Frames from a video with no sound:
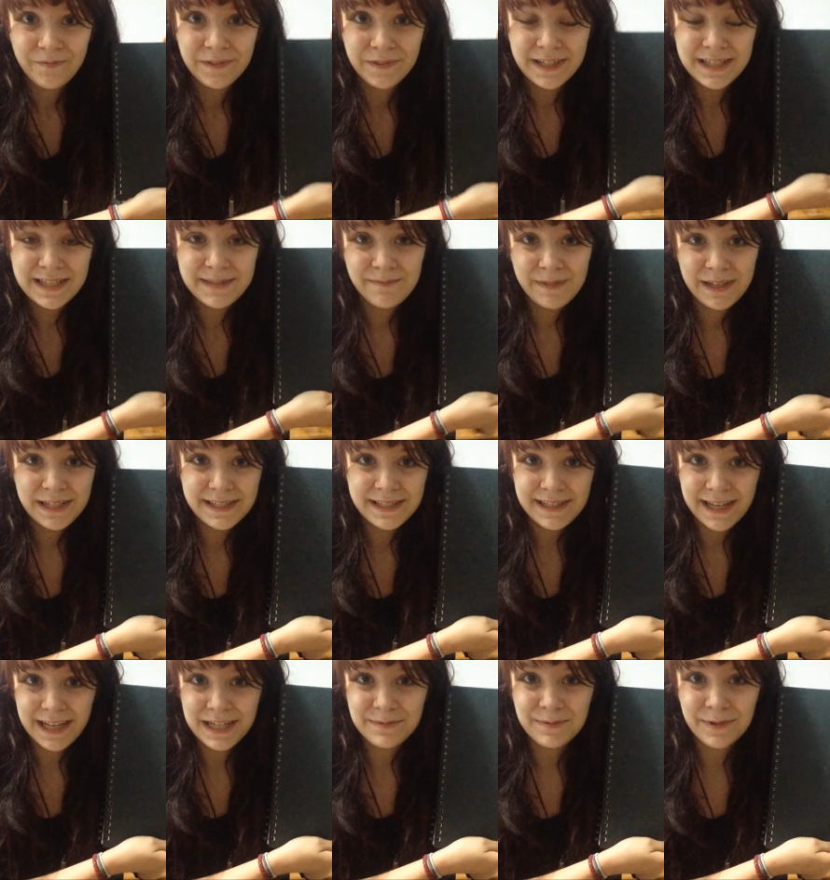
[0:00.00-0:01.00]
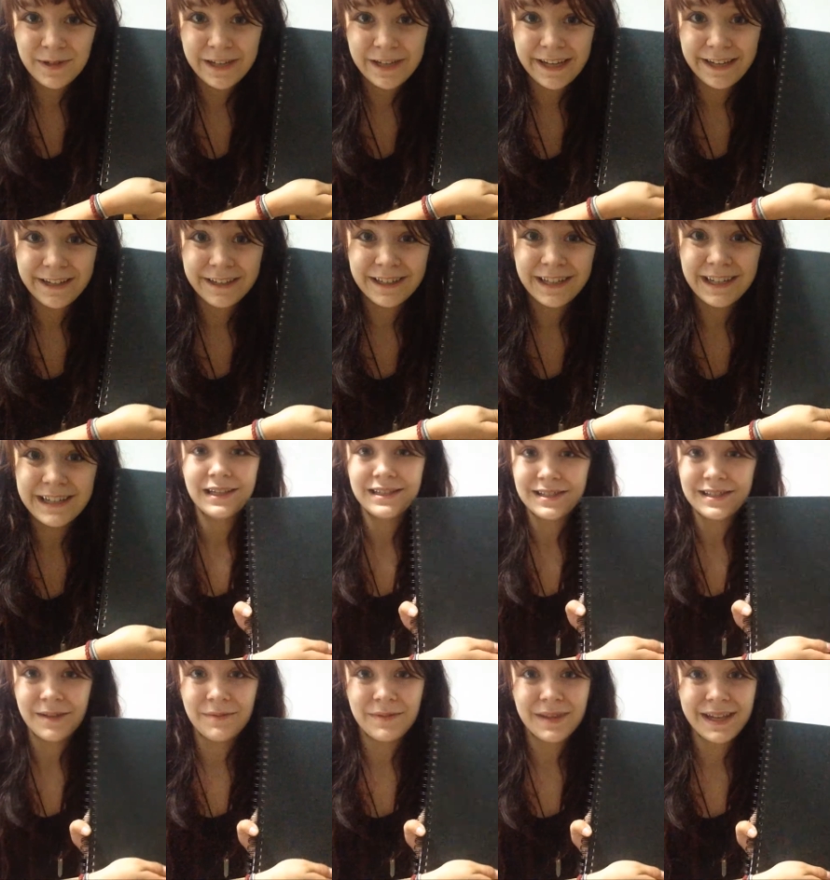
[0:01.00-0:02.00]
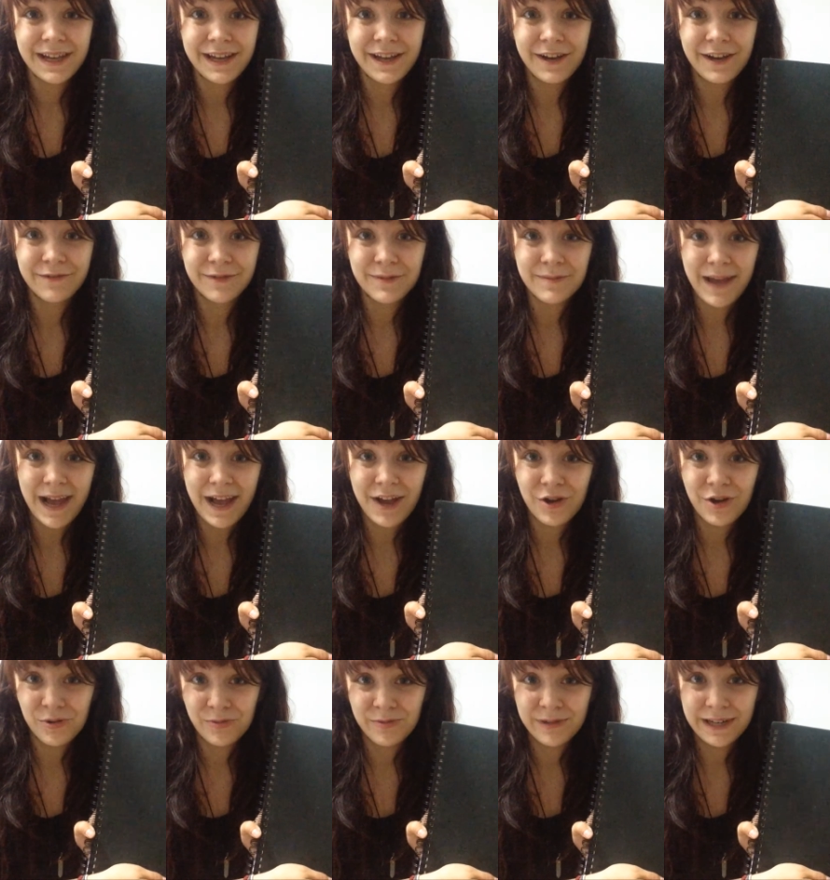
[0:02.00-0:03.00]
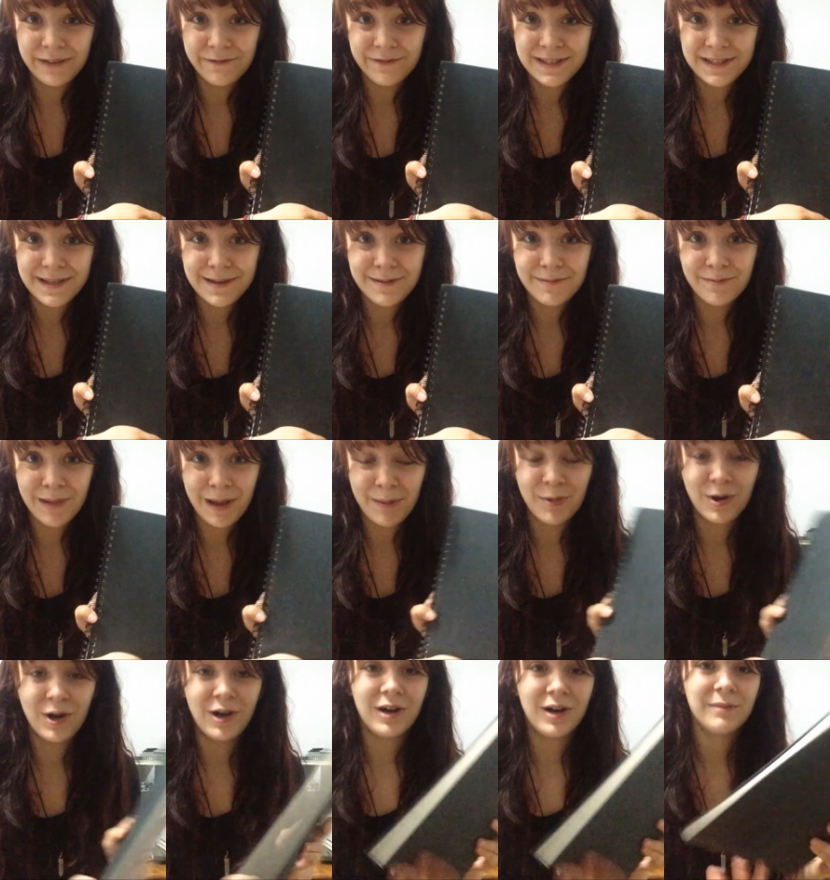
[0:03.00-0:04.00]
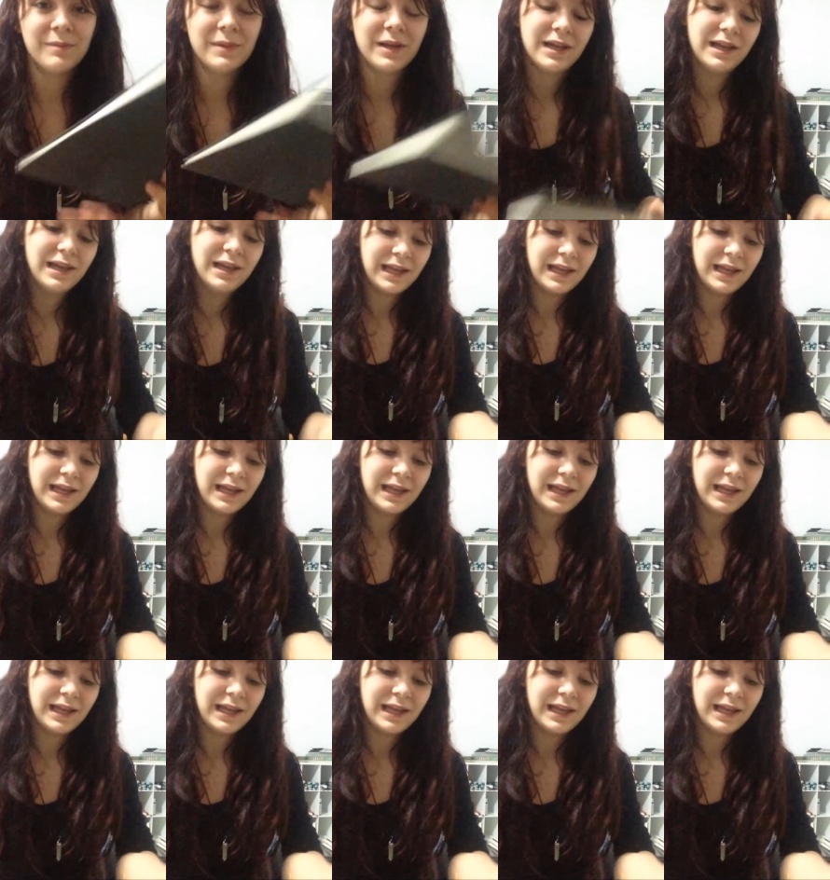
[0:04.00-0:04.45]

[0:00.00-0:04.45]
This big sketchbook here is something I got from back home when I visited my mom.